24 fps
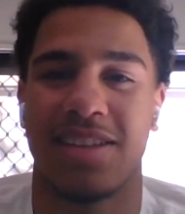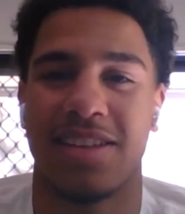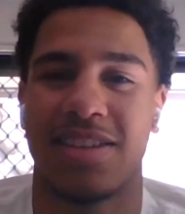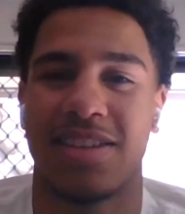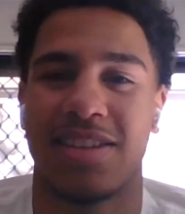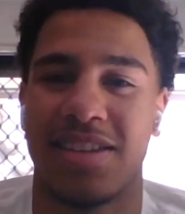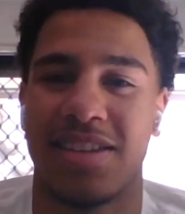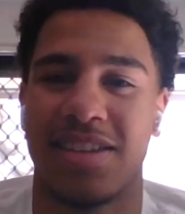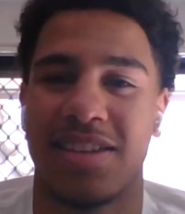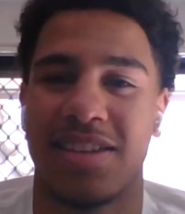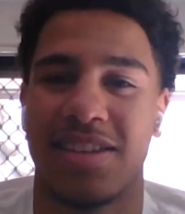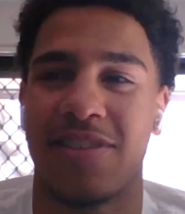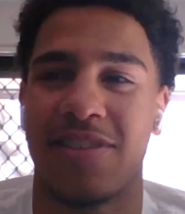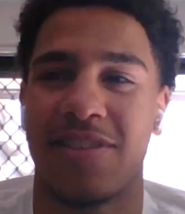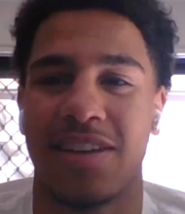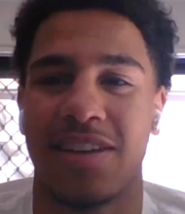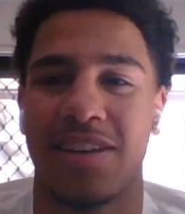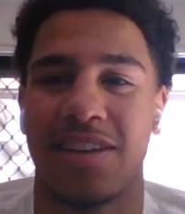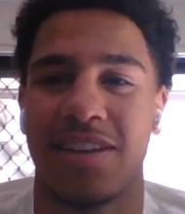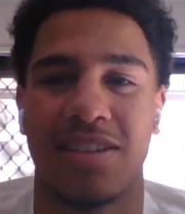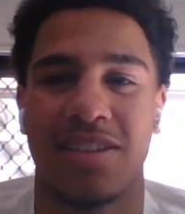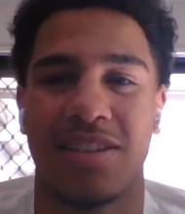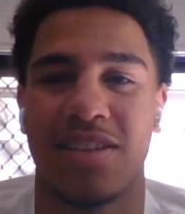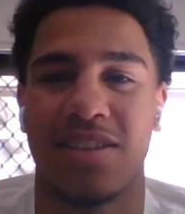it's different.
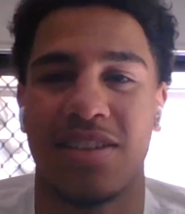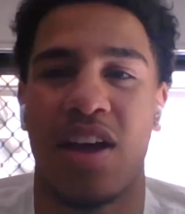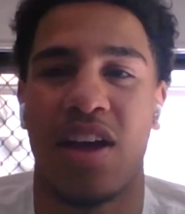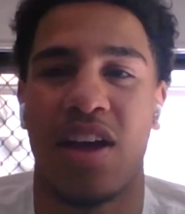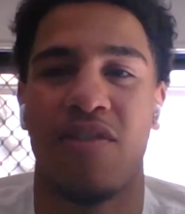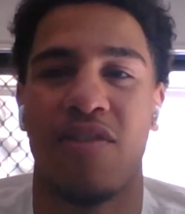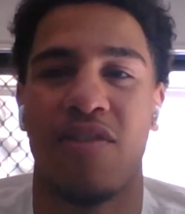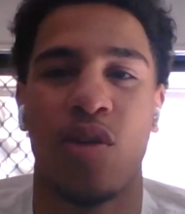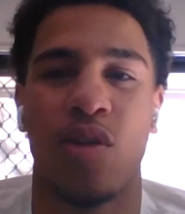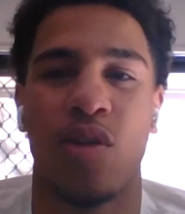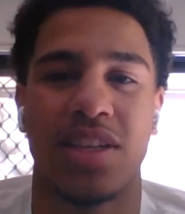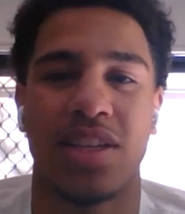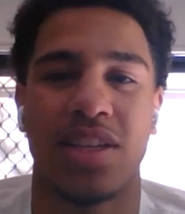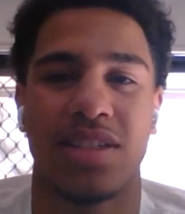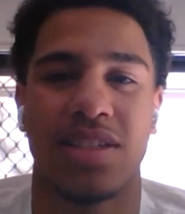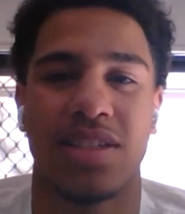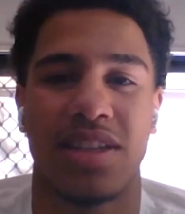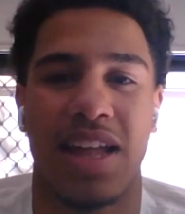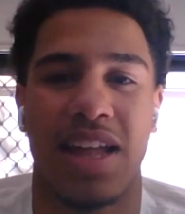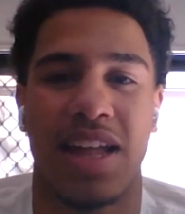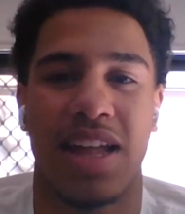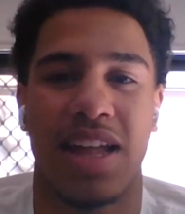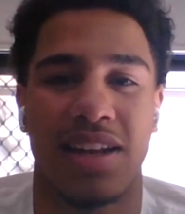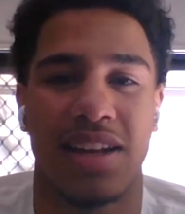A voice
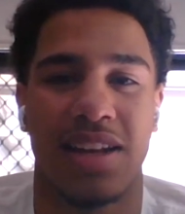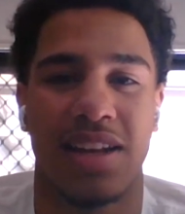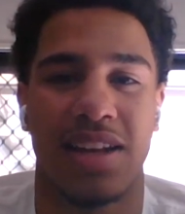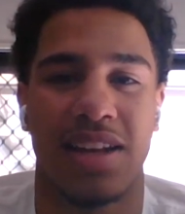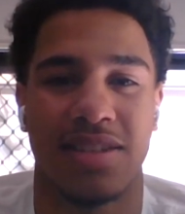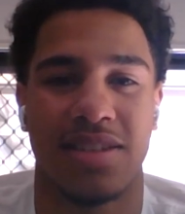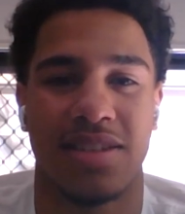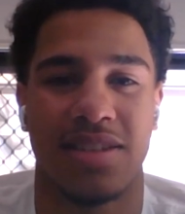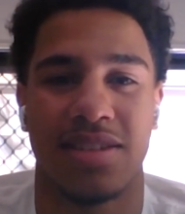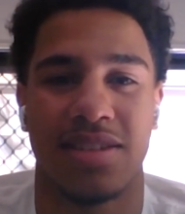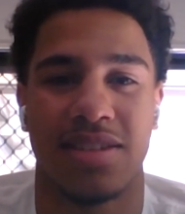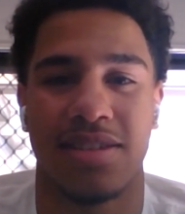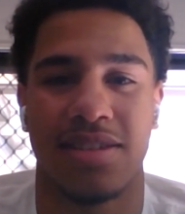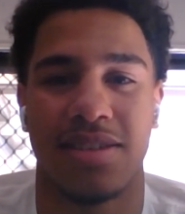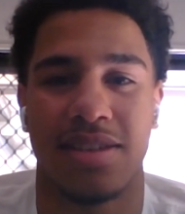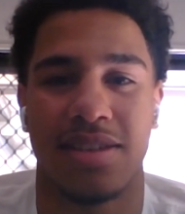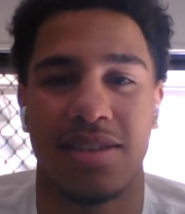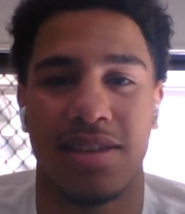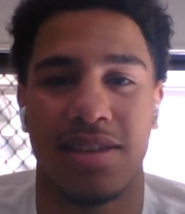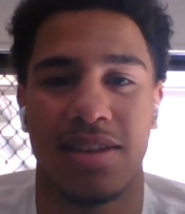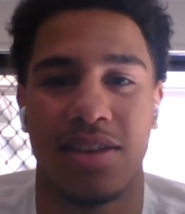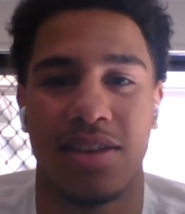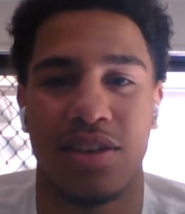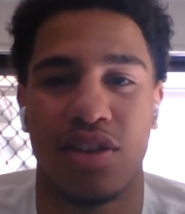that is
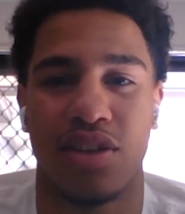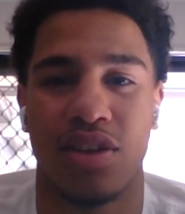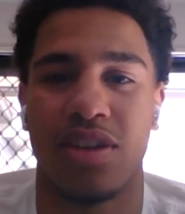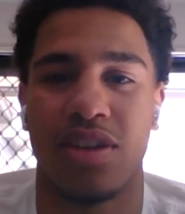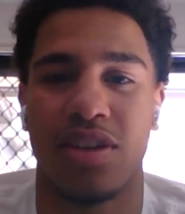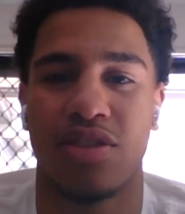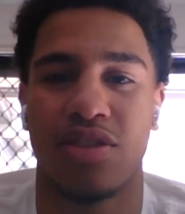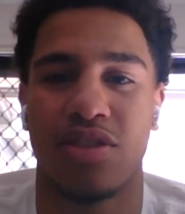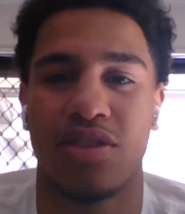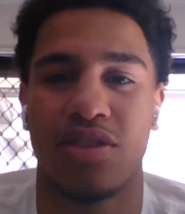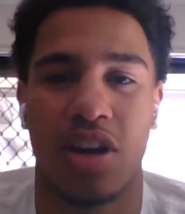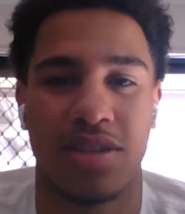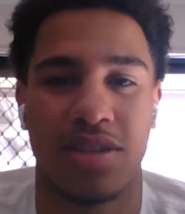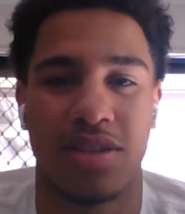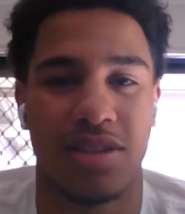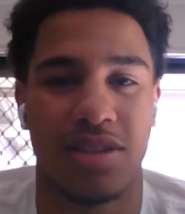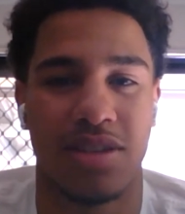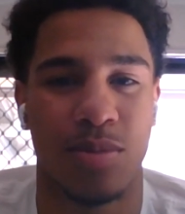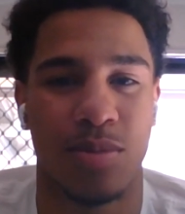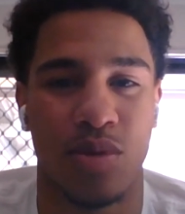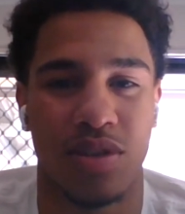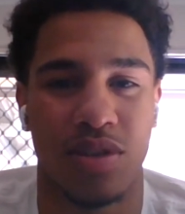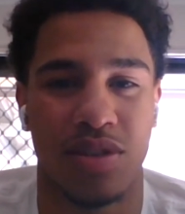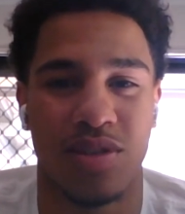
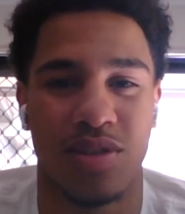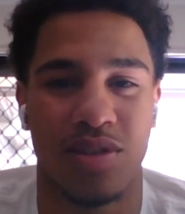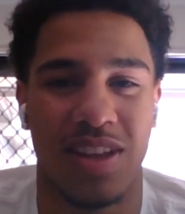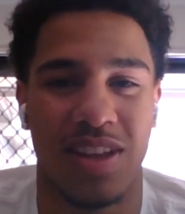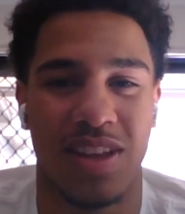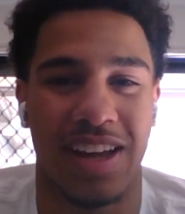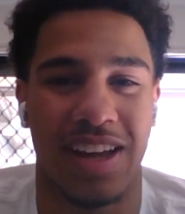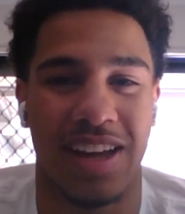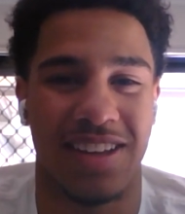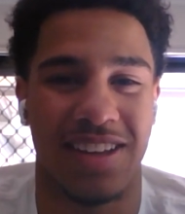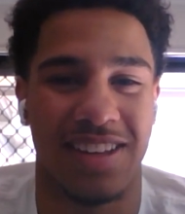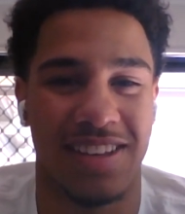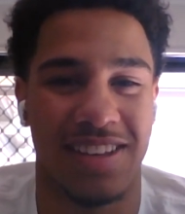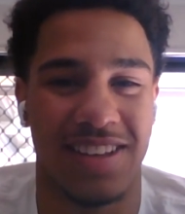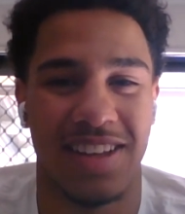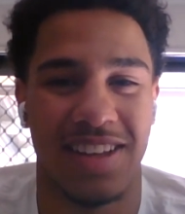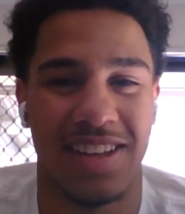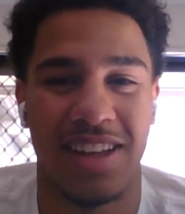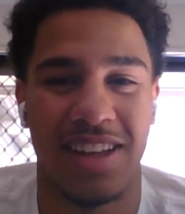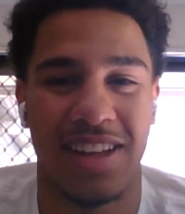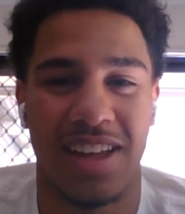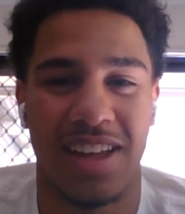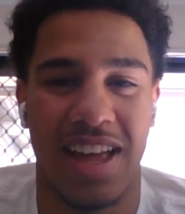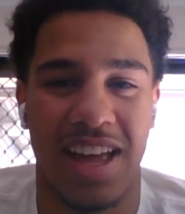trustable, like,
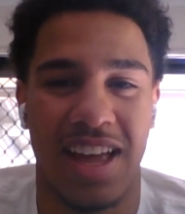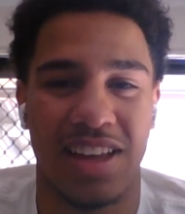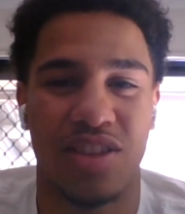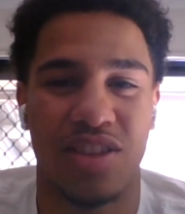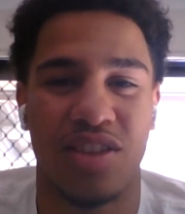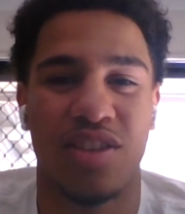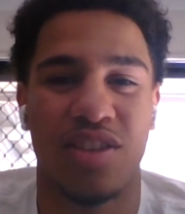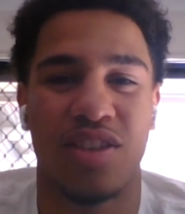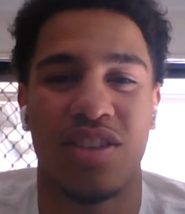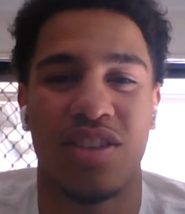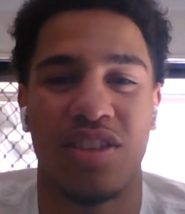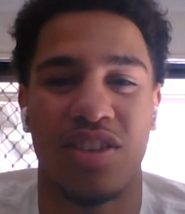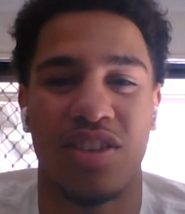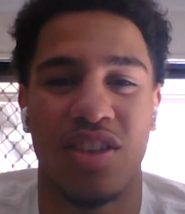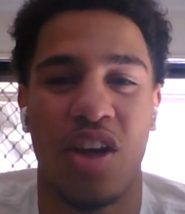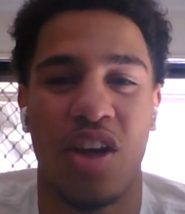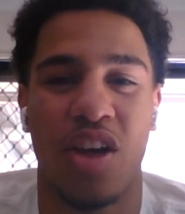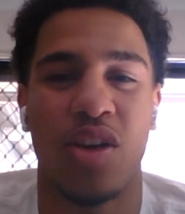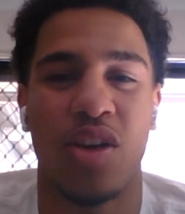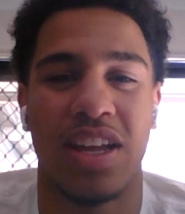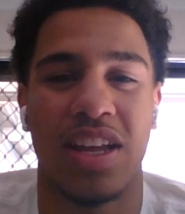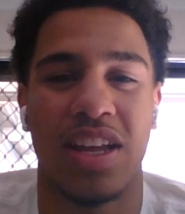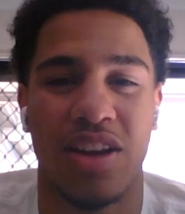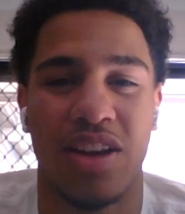and you know
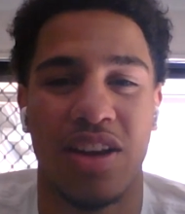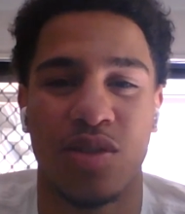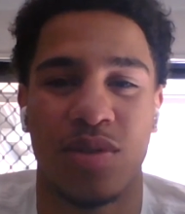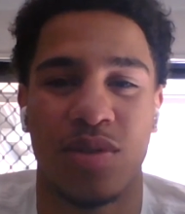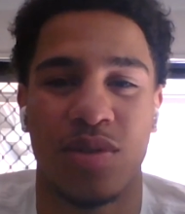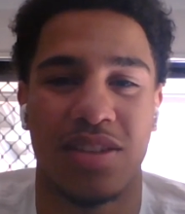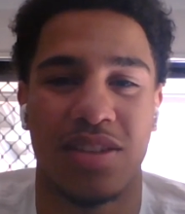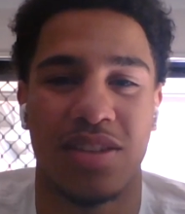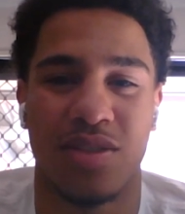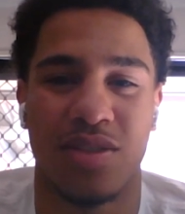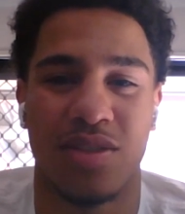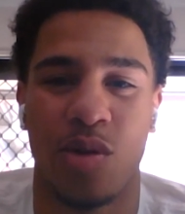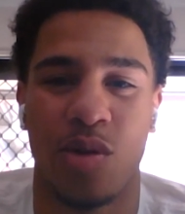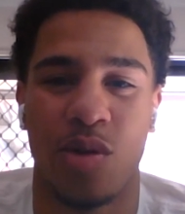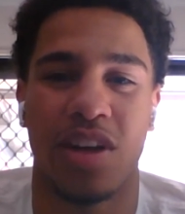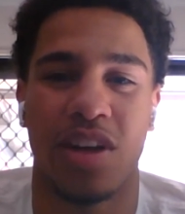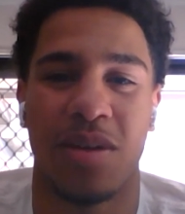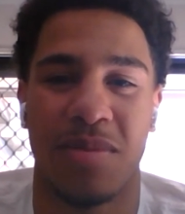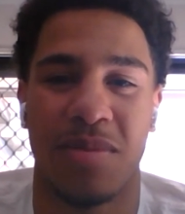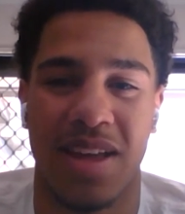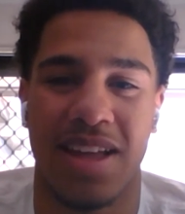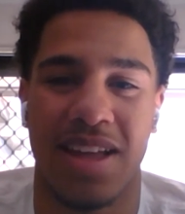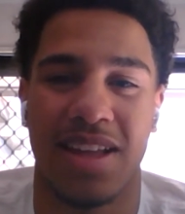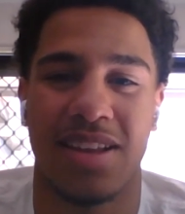he knows what he's talking
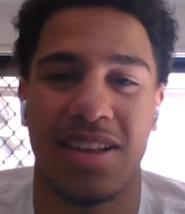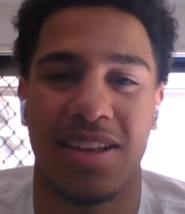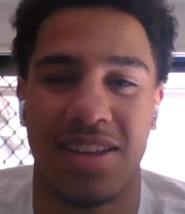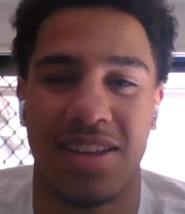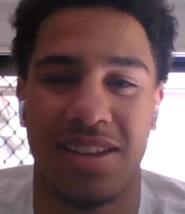about.